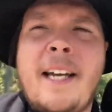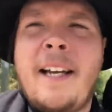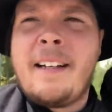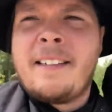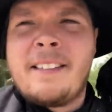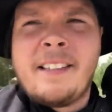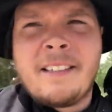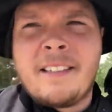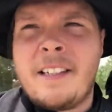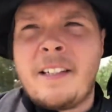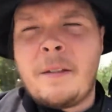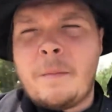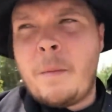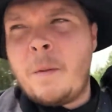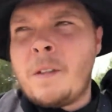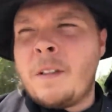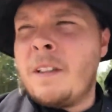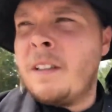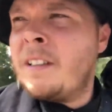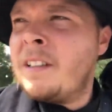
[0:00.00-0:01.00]
access
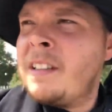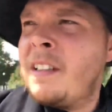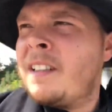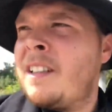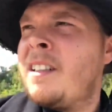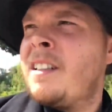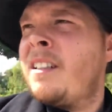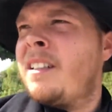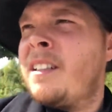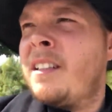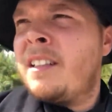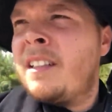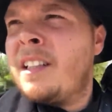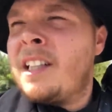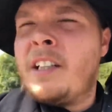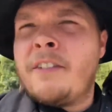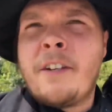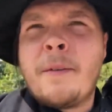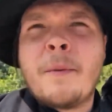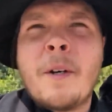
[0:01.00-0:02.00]
anymore.
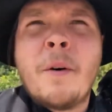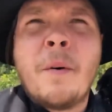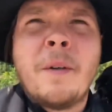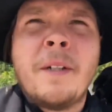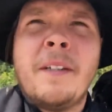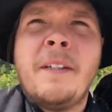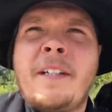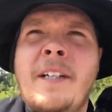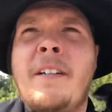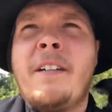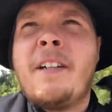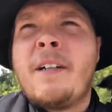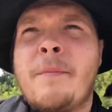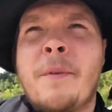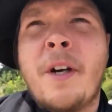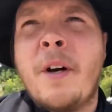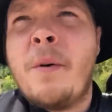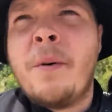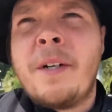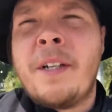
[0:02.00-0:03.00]
If I'm going in there, I'm
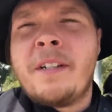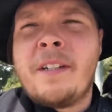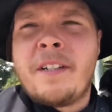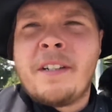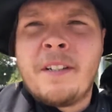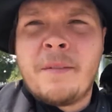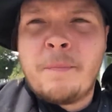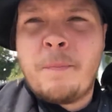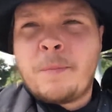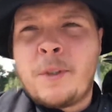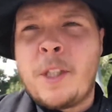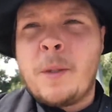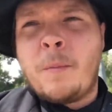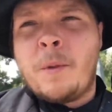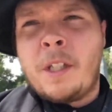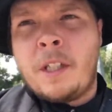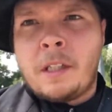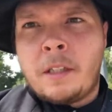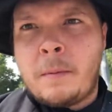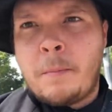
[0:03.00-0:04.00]
going into
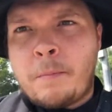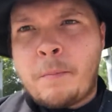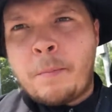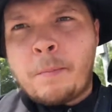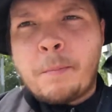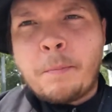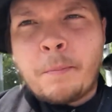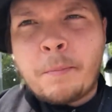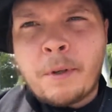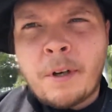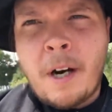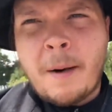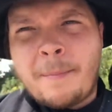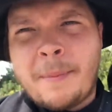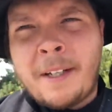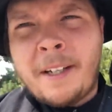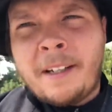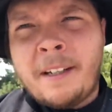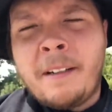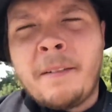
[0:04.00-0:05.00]
someone's
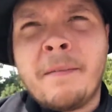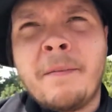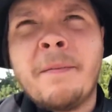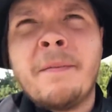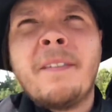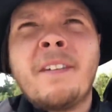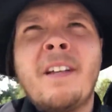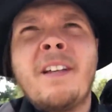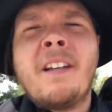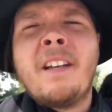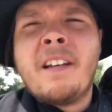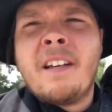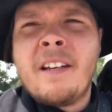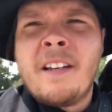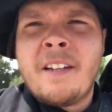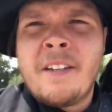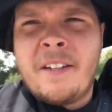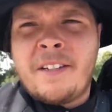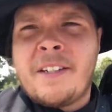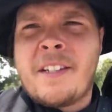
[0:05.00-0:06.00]
property.
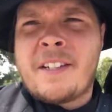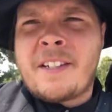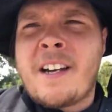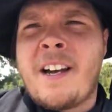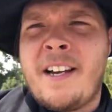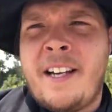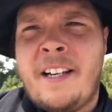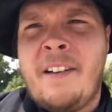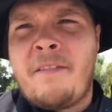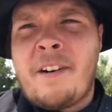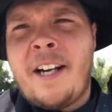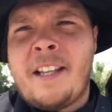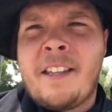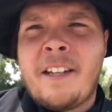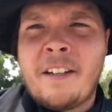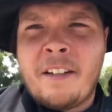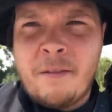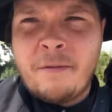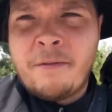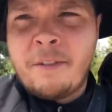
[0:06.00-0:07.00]
There's a sign right
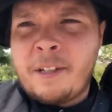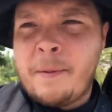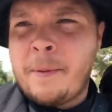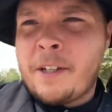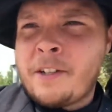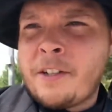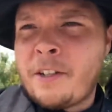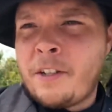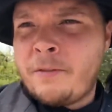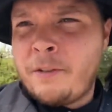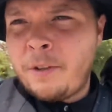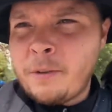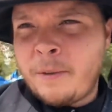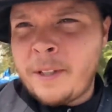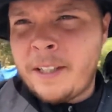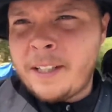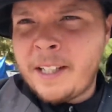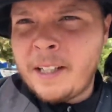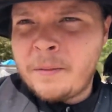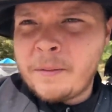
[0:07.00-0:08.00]
there in front. I'm not sure if you
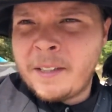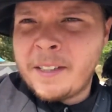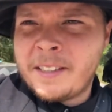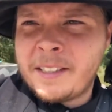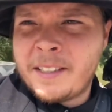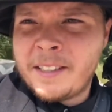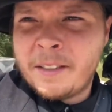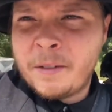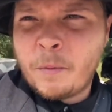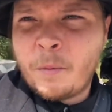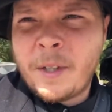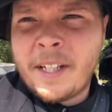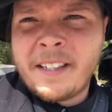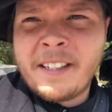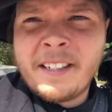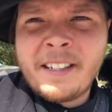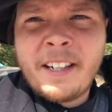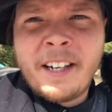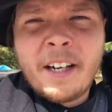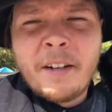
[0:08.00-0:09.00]
read that one. It says, we see